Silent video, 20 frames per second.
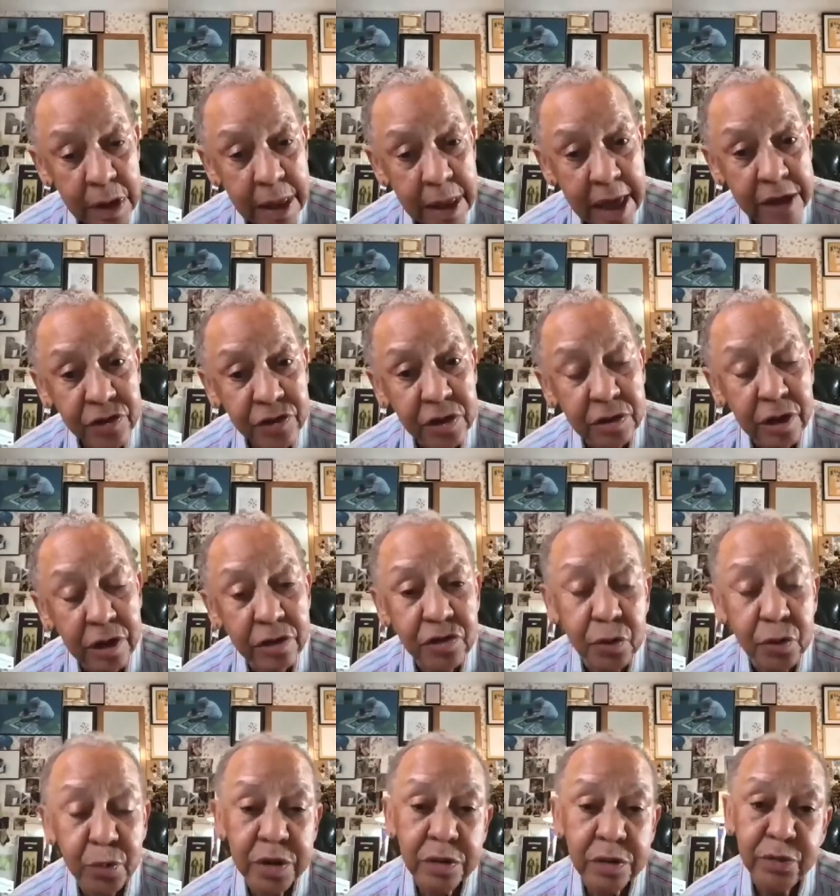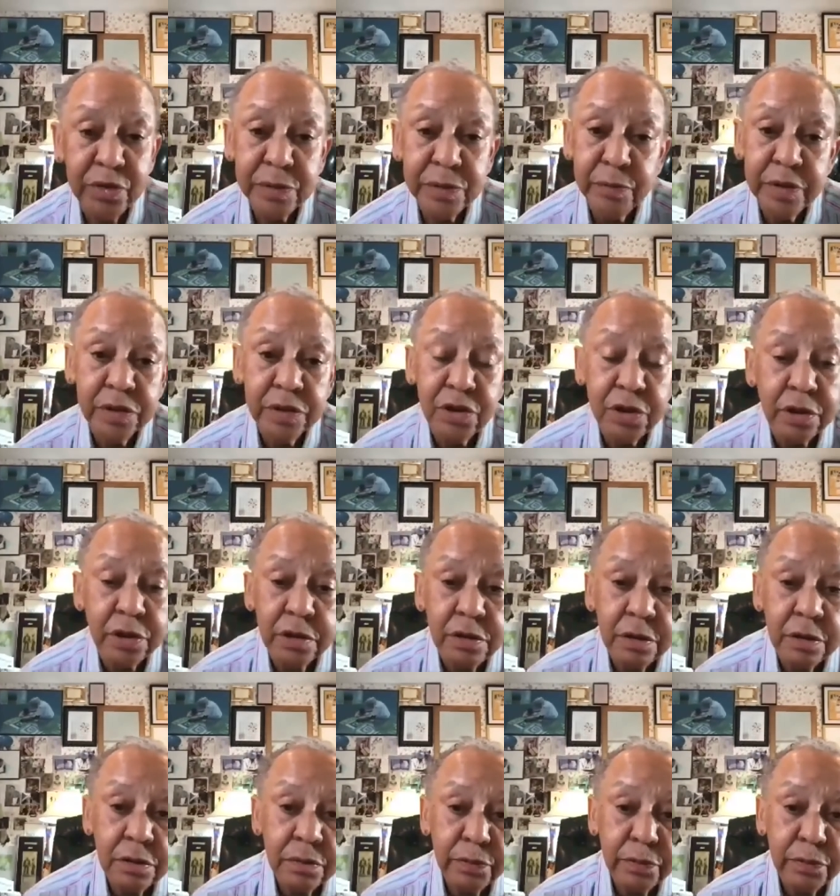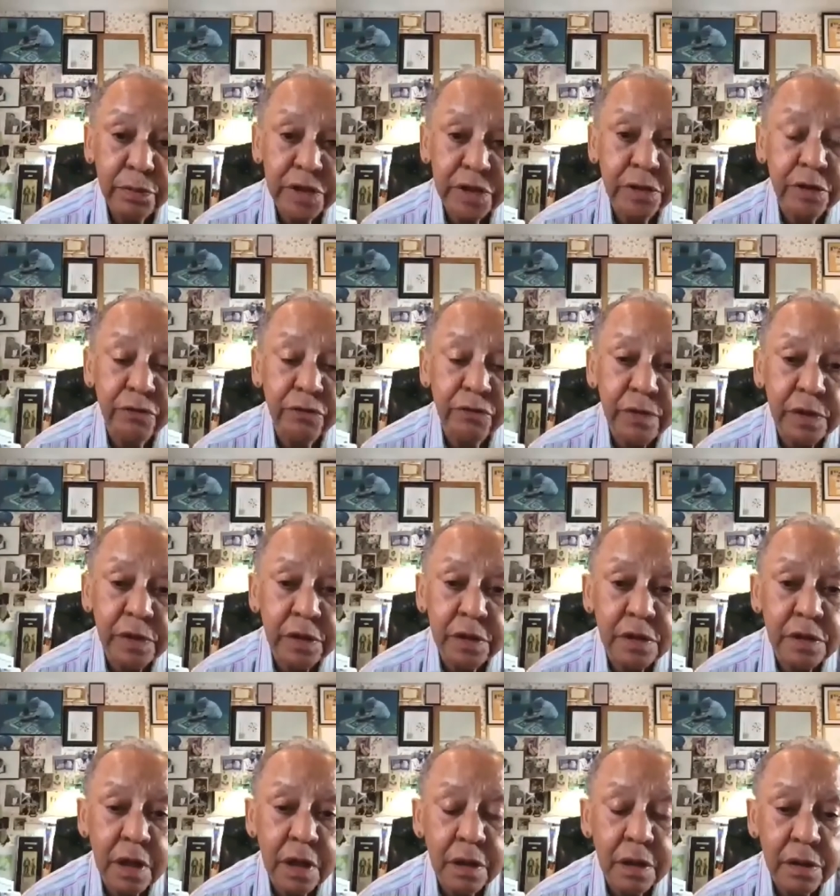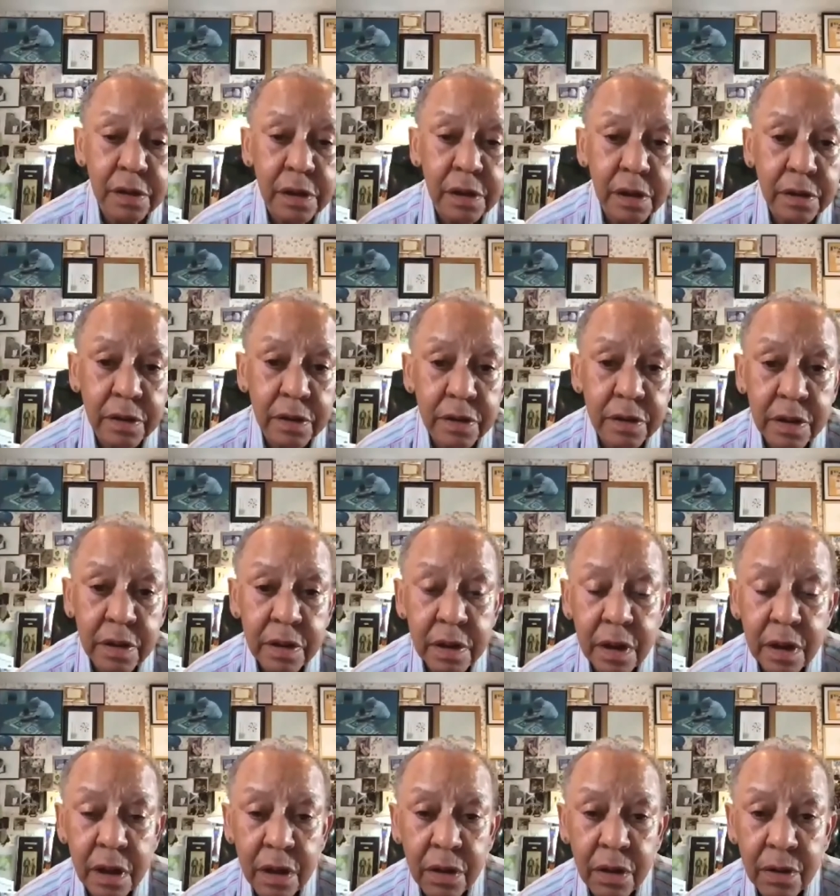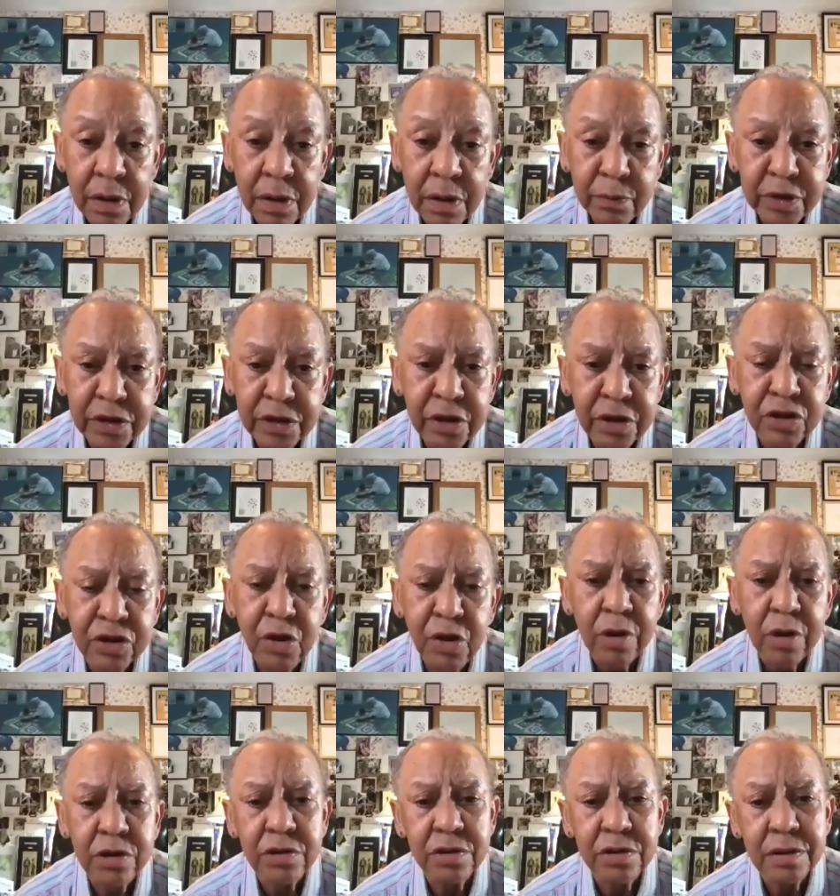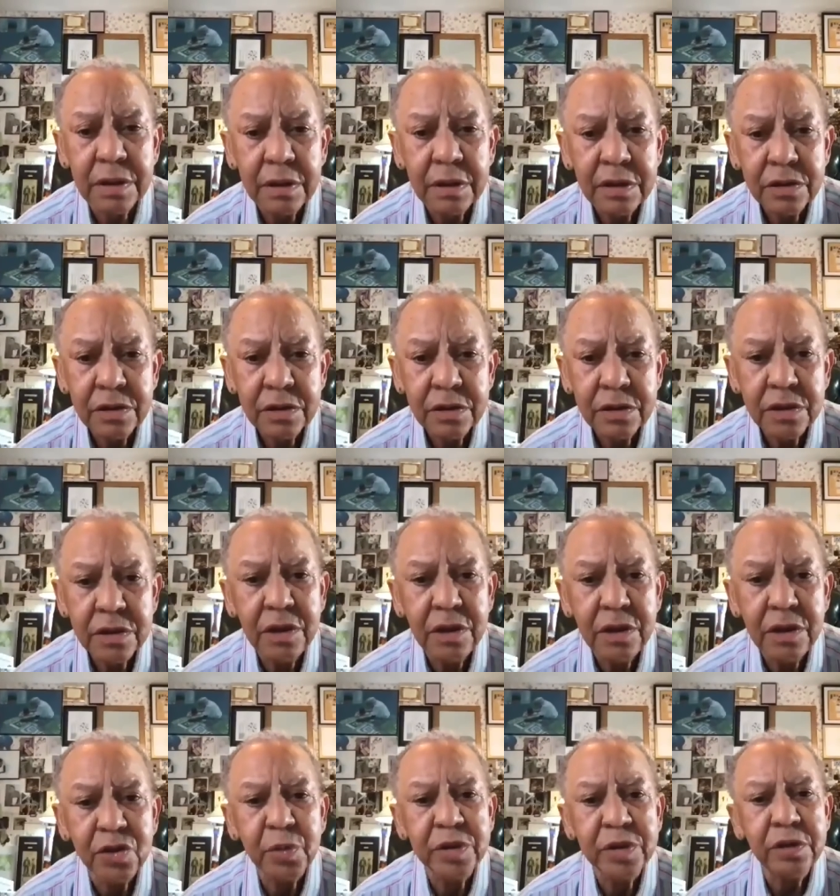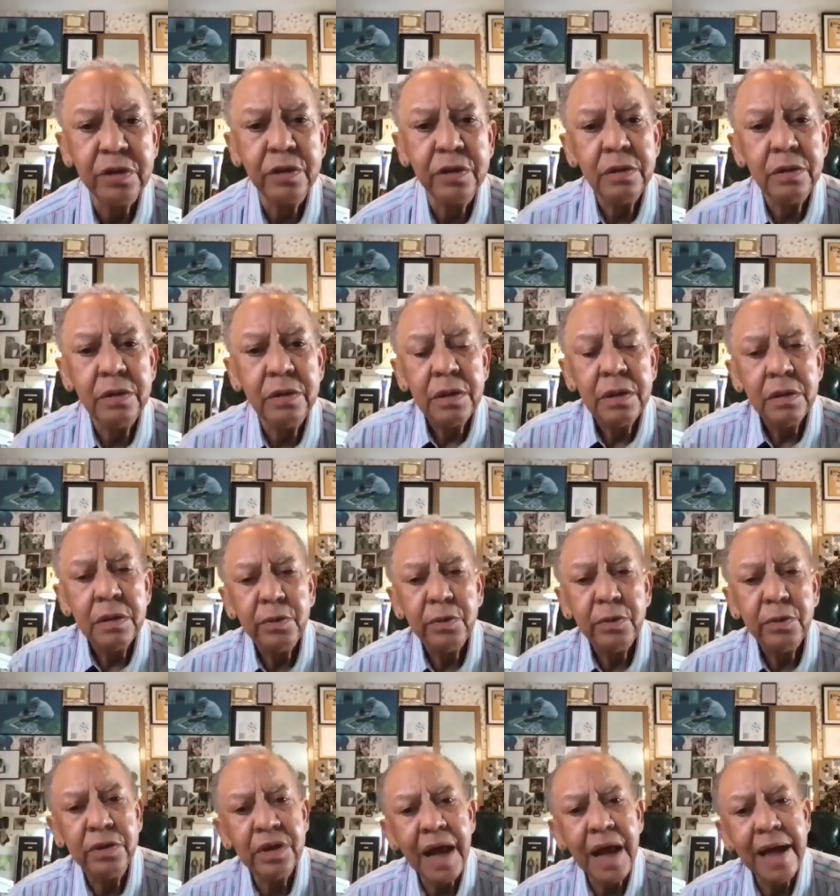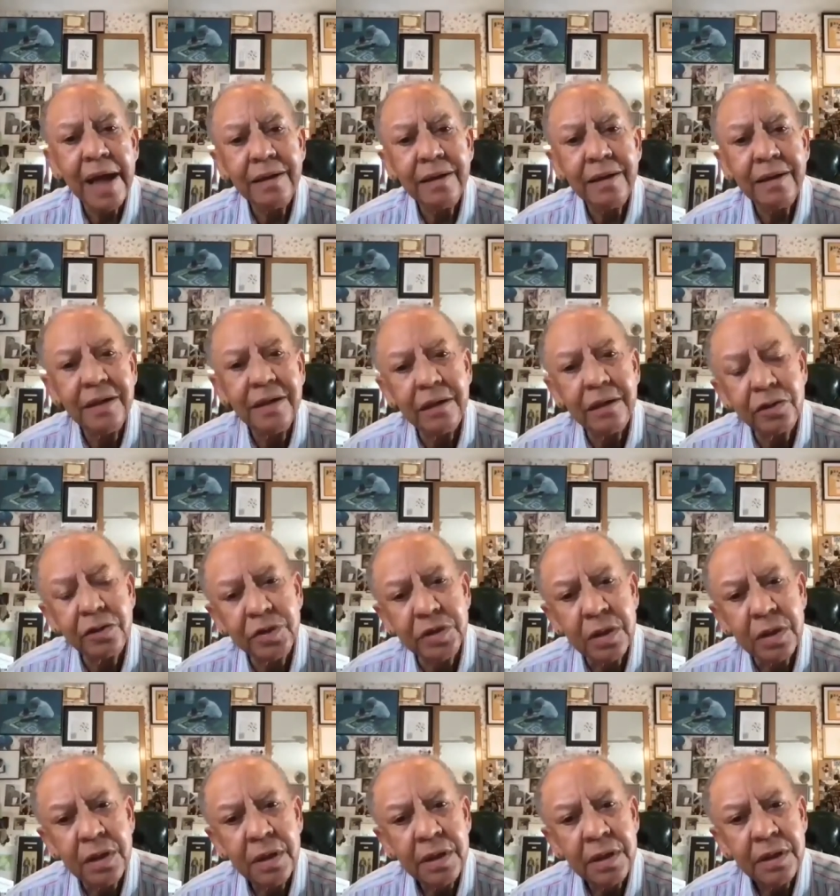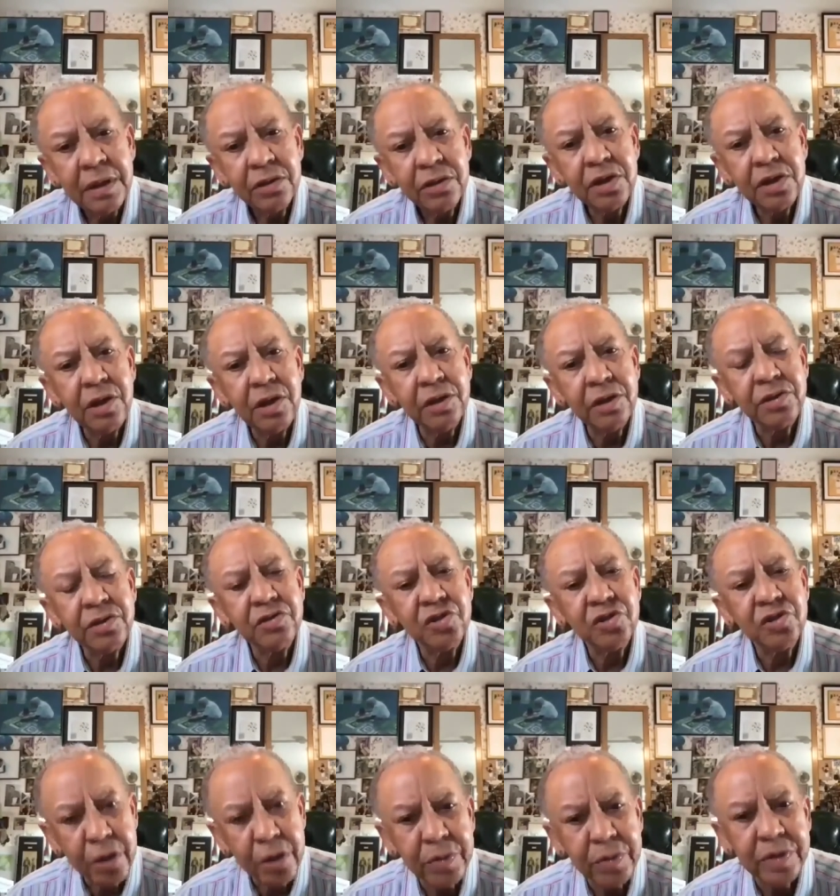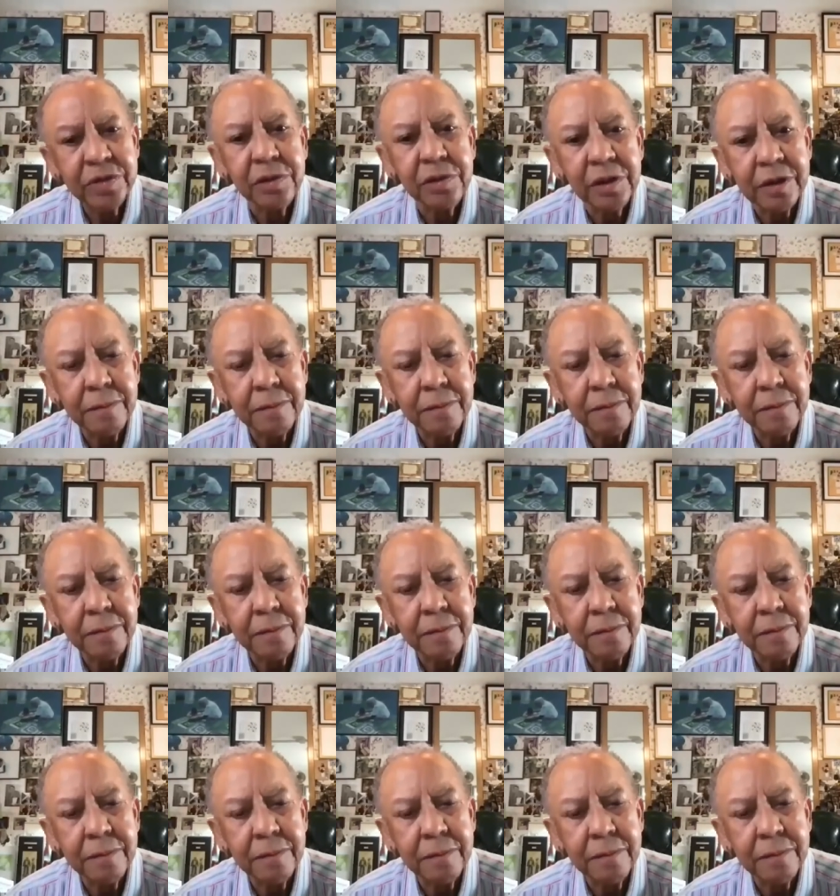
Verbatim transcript: And she does it with good thoughts. She does it with good ideas, she does it generously.